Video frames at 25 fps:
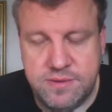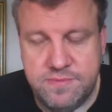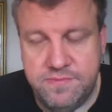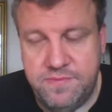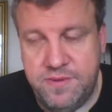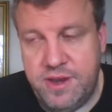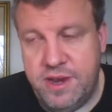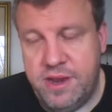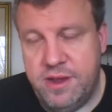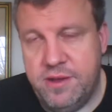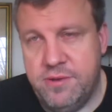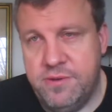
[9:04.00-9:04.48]

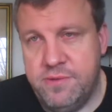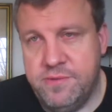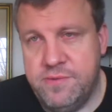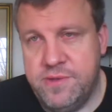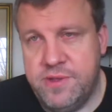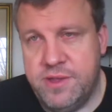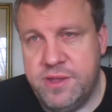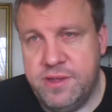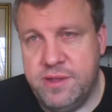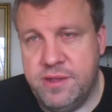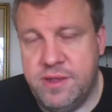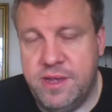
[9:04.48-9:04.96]
videos
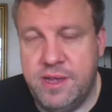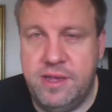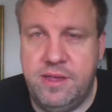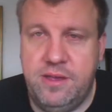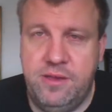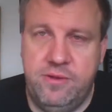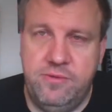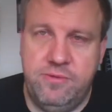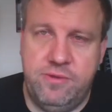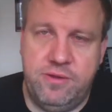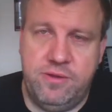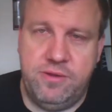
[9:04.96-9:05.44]
like
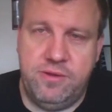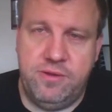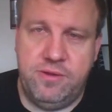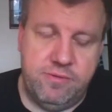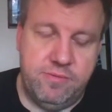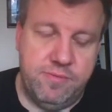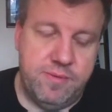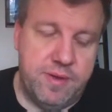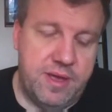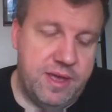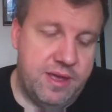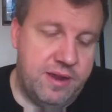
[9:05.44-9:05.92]

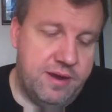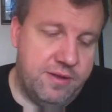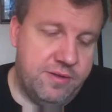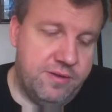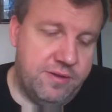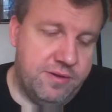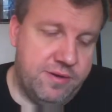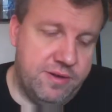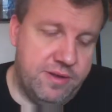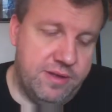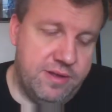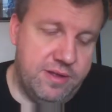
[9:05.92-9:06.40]
YouTube and
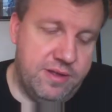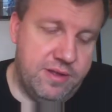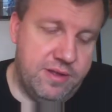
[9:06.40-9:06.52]
other